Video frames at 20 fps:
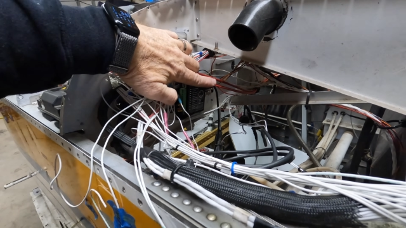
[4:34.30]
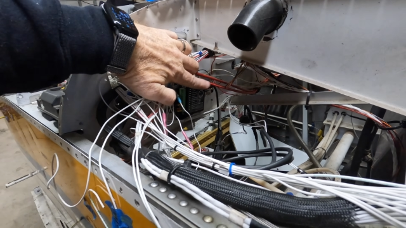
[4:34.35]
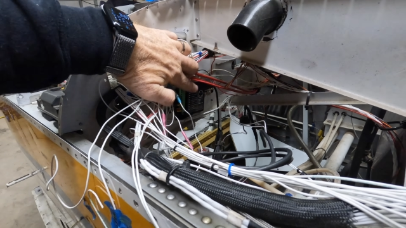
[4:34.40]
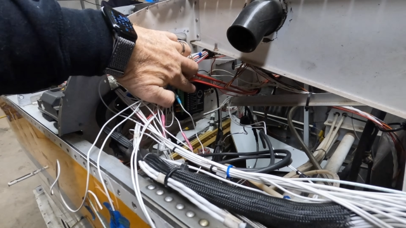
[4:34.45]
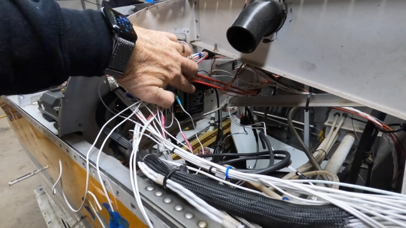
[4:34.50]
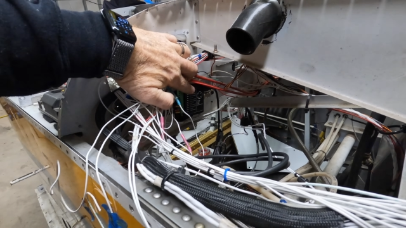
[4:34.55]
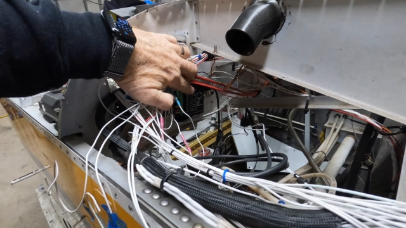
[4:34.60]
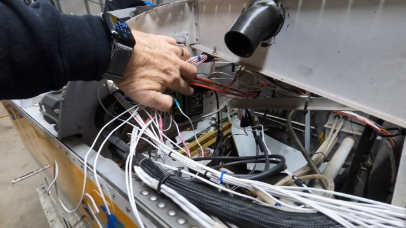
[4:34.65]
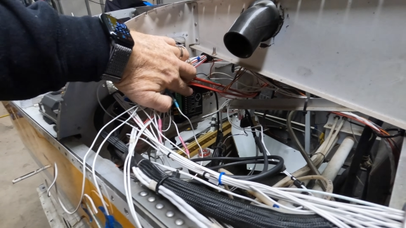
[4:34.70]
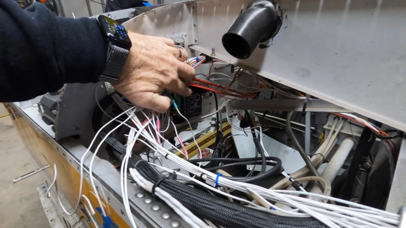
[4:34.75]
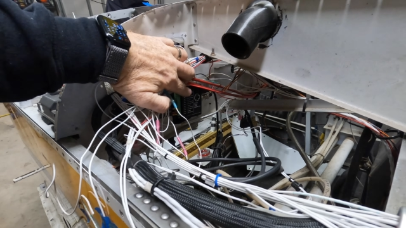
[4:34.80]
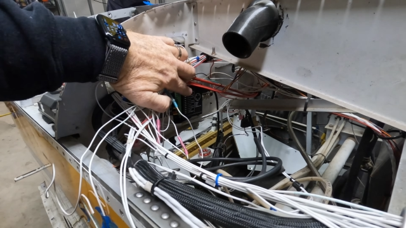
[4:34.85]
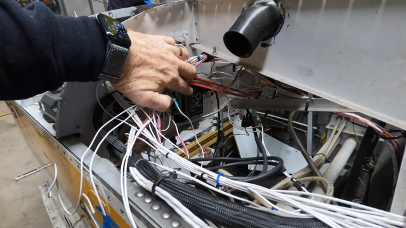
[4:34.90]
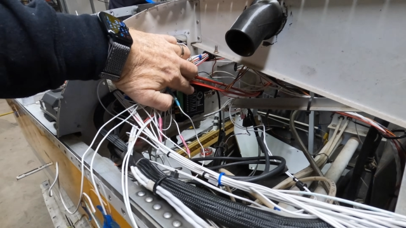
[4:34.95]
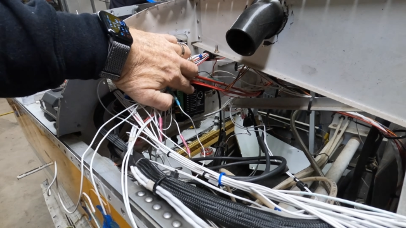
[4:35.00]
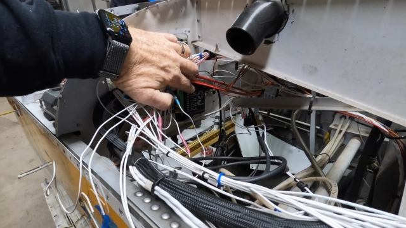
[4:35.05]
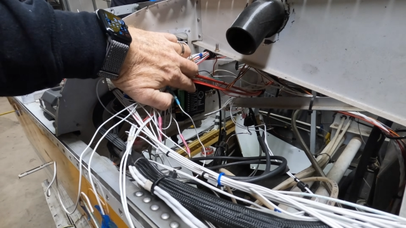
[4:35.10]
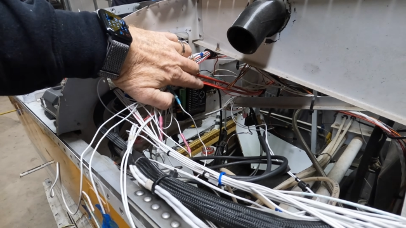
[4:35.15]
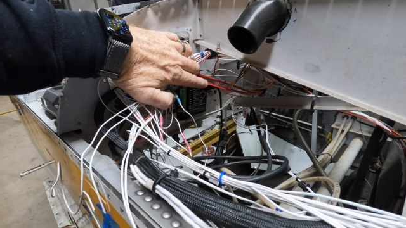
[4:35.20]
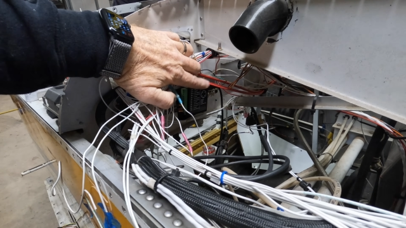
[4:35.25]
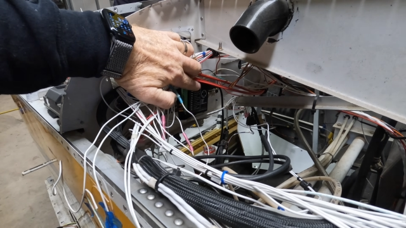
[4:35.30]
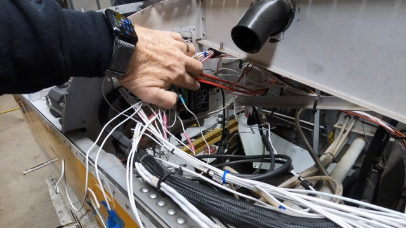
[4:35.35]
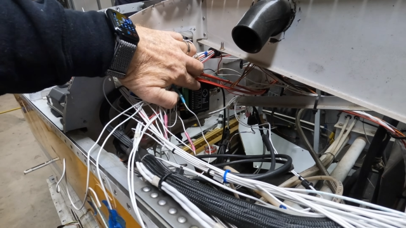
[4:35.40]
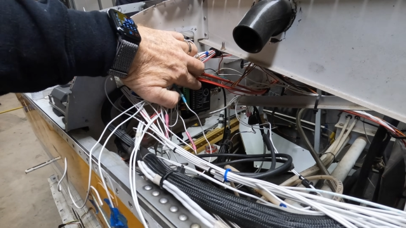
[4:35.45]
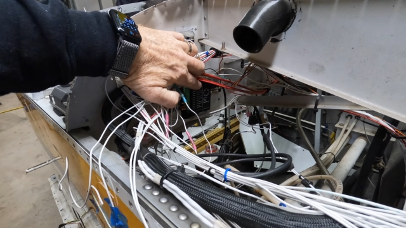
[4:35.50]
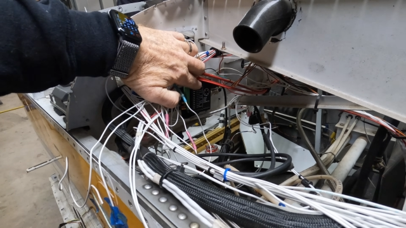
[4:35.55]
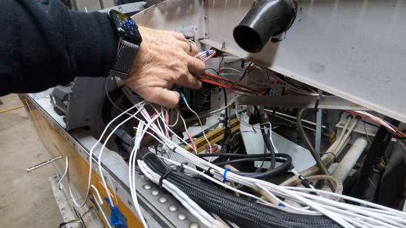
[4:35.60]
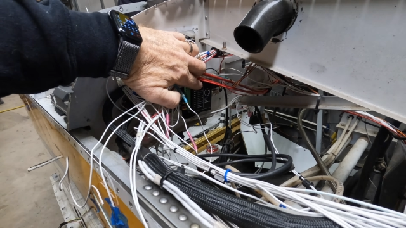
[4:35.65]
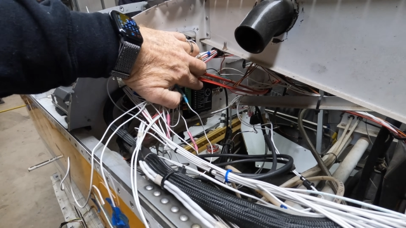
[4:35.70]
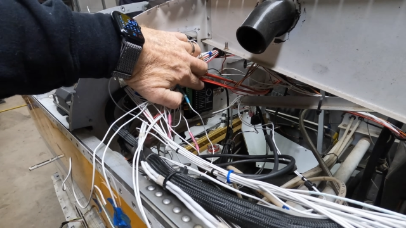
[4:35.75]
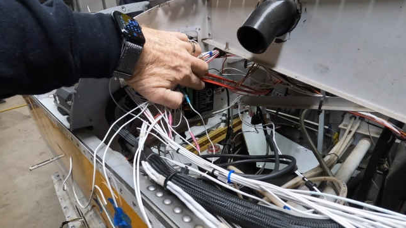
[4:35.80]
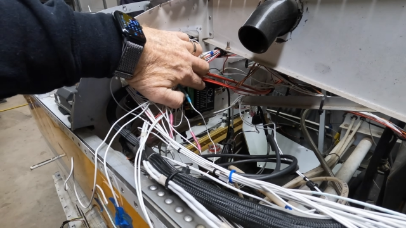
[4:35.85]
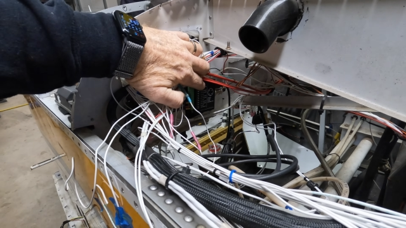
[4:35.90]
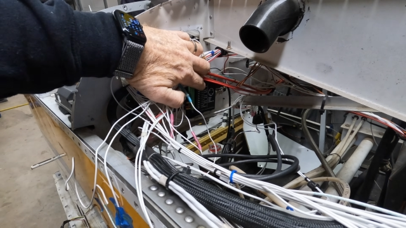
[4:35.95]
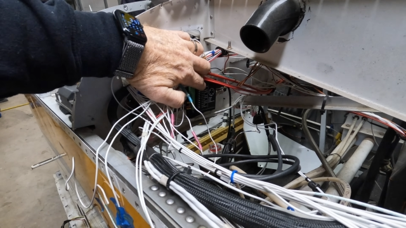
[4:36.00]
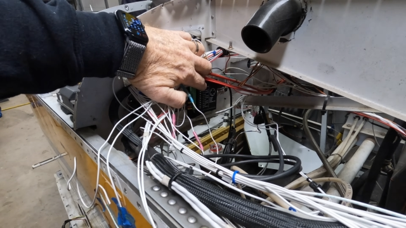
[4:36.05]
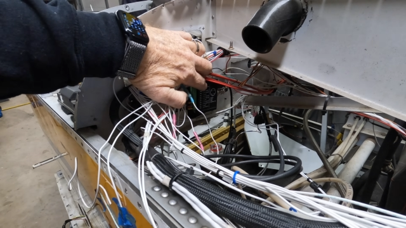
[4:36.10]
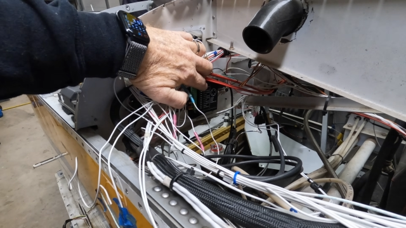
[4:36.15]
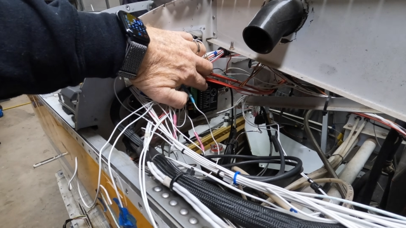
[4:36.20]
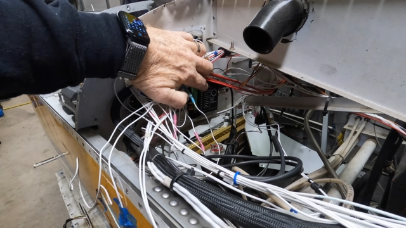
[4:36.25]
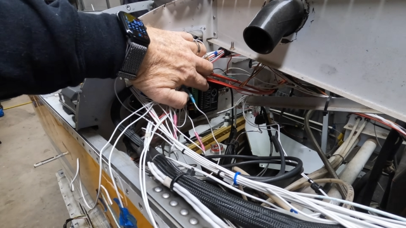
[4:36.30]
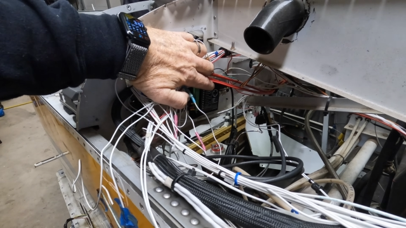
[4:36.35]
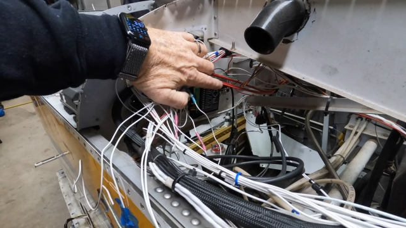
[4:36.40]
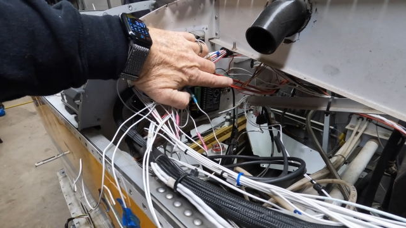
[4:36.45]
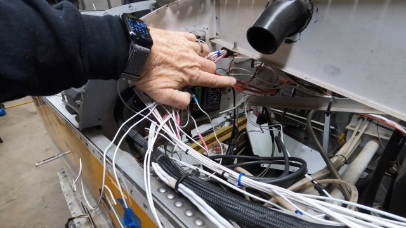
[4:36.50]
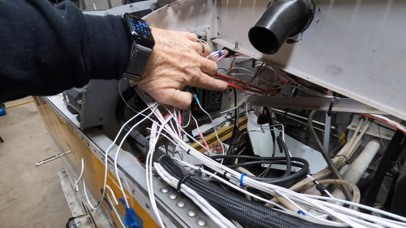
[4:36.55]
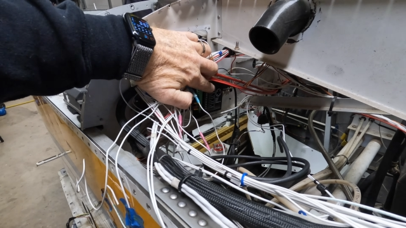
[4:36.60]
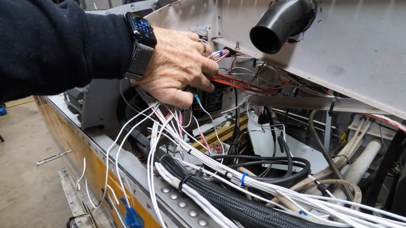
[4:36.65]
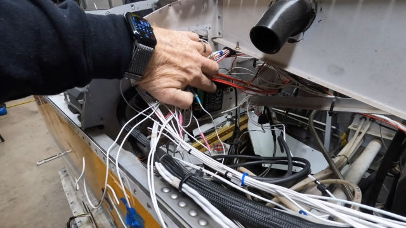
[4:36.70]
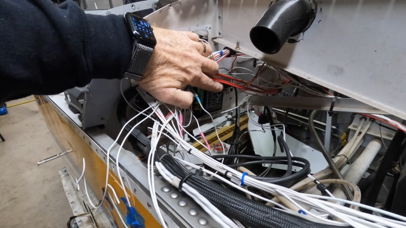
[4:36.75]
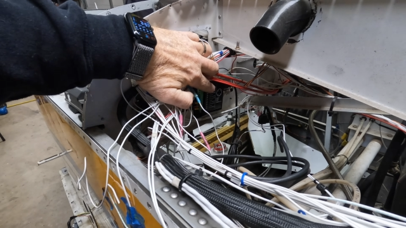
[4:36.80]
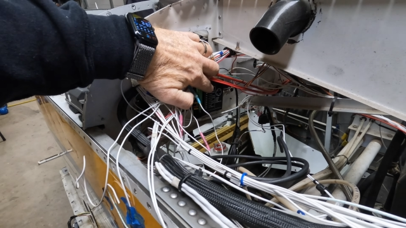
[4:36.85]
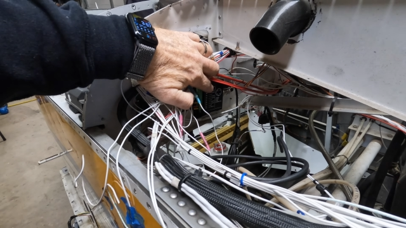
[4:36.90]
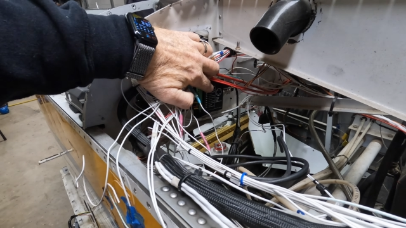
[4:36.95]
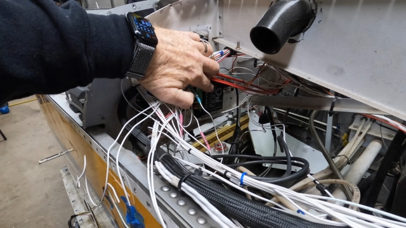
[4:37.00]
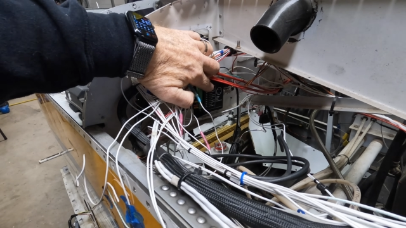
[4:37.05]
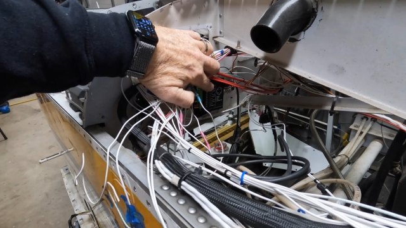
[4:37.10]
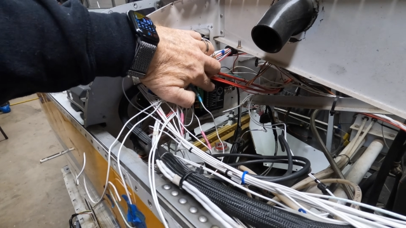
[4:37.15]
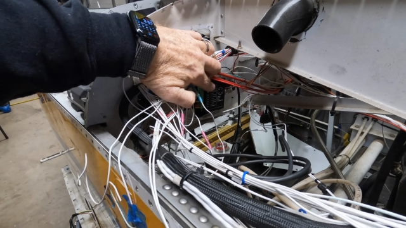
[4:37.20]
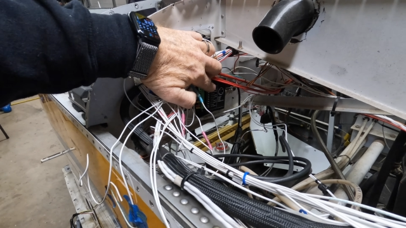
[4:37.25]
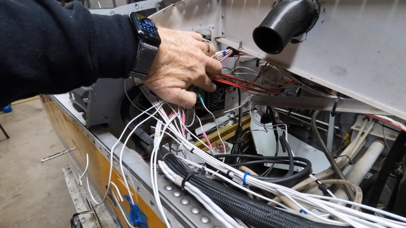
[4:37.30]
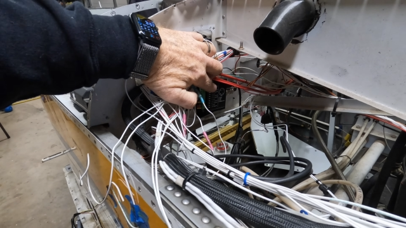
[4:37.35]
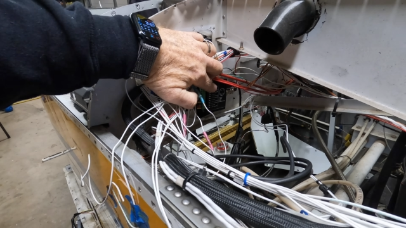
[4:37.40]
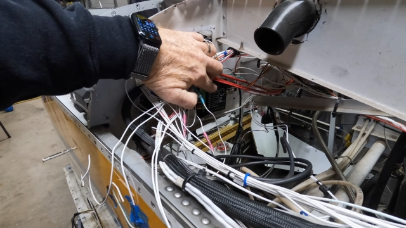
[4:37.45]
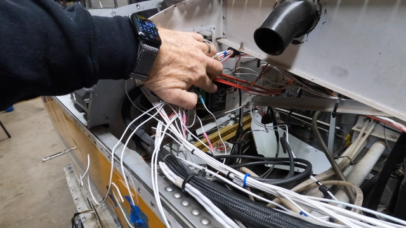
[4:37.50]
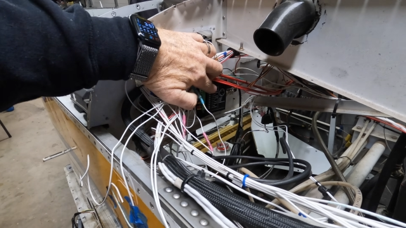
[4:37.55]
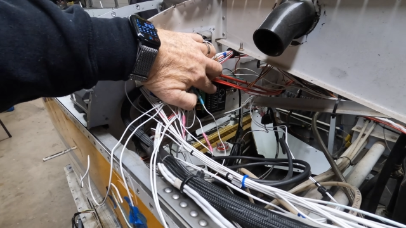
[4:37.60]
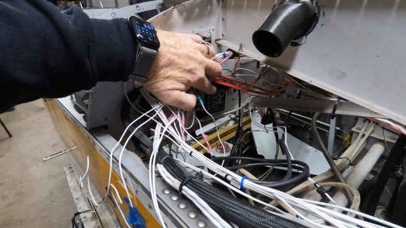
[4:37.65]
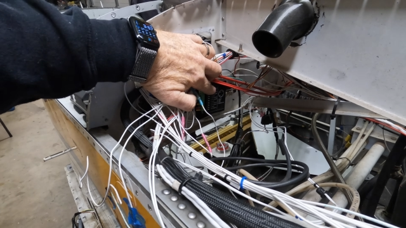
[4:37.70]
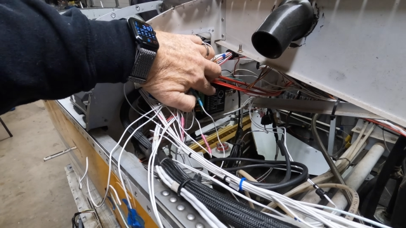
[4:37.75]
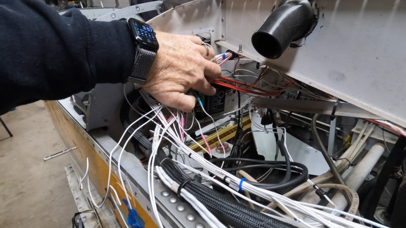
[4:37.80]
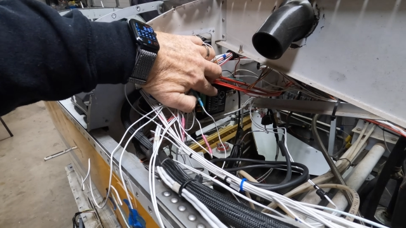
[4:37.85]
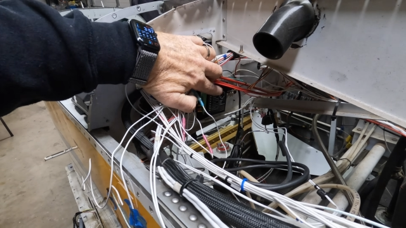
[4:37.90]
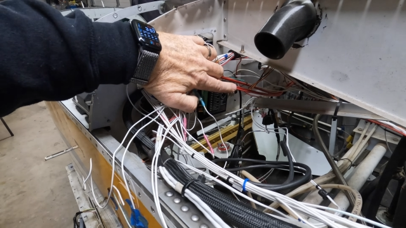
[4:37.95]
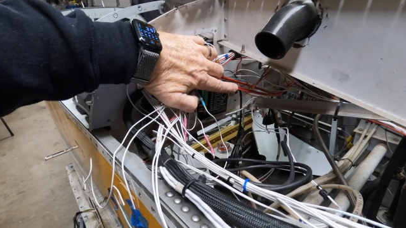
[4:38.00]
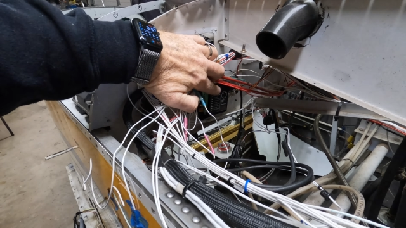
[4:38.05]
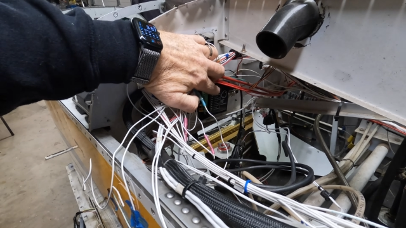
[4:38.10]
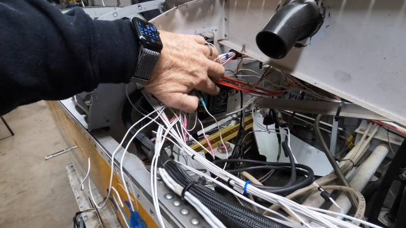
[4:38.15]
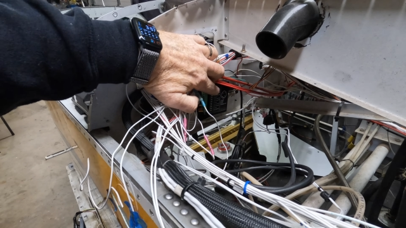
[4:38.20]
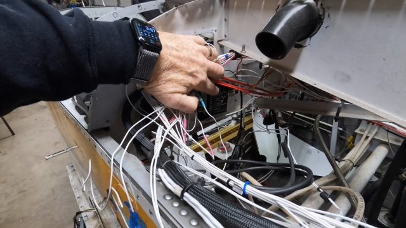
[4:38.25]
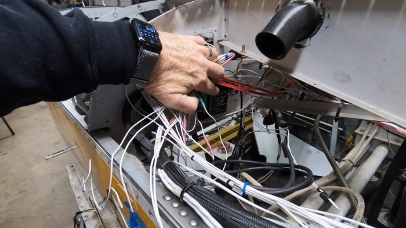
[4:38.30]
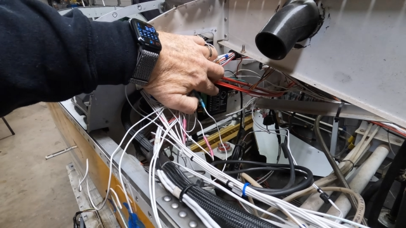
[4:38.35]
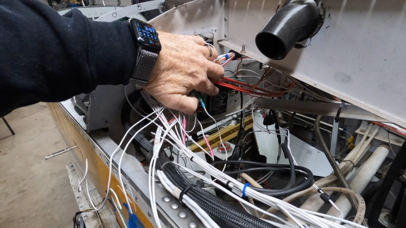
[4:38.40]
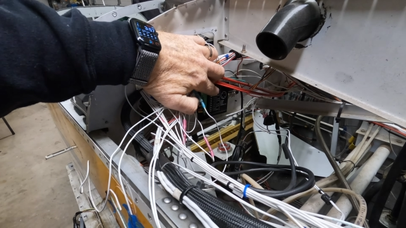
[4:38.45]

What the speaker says: No face is visible, so there are no lips to read.